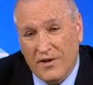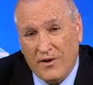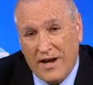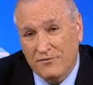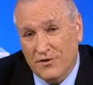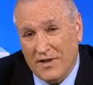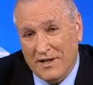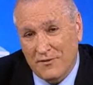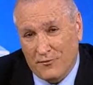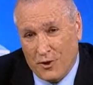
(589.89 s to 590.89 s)
Thereafter, they
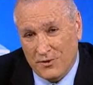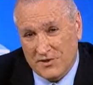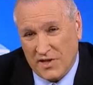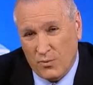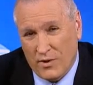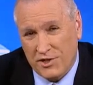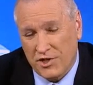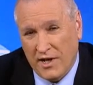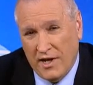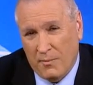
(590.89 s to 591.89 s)
can vote as they wish.